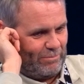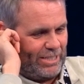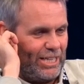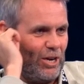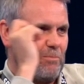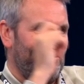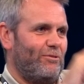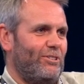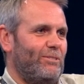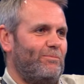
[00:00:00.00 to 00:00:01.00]
kind of hoping
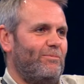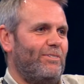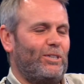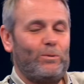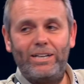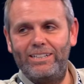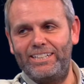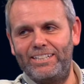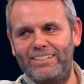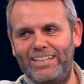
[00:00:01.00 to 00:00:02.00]
for a quieter
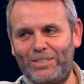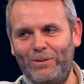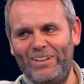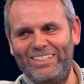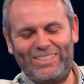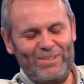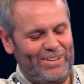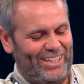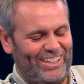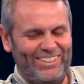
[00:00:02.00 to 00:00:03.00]
year than last one, to
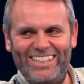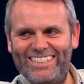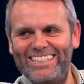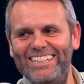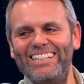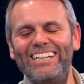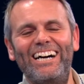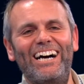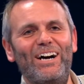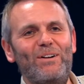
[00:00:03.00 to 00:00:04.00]
be honest.
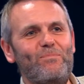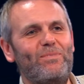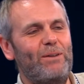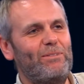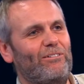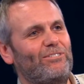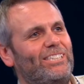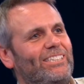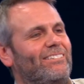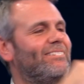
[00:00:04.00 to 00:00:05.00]
I mean,
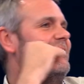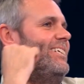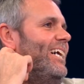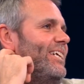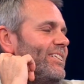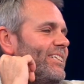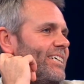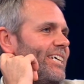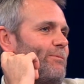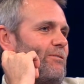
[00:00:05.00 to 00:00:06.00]
obviously, yeah, the
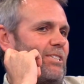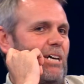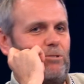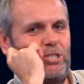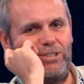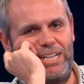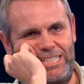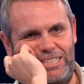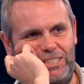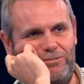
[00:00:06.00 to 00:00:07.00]
year we just had was
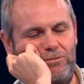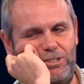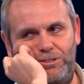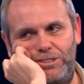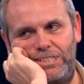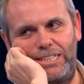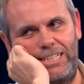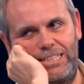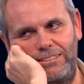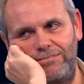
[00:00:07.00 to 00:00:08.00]
crazy because of obviously all the
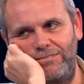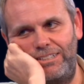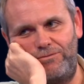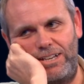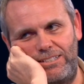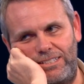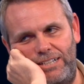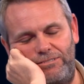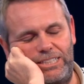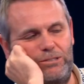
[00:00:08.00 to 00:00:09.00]
delayed events and
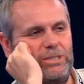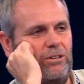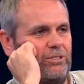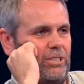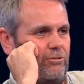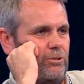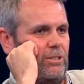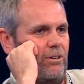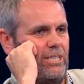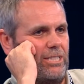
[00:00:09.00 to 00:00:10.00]
everything, and we obviously threw a
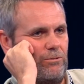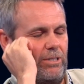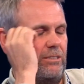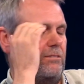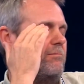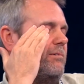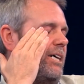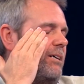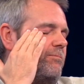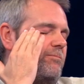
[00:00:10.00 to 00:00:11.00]
lot into it,
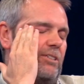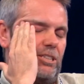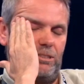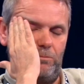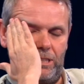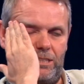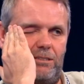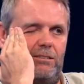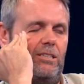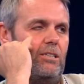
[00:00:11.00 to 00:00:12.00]
and finishing with
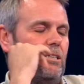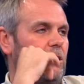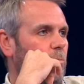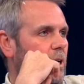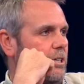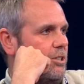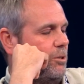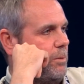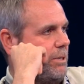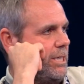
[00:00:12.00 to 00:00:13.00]
this World
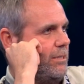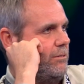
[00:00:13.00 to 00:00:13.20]
Cup. I mean,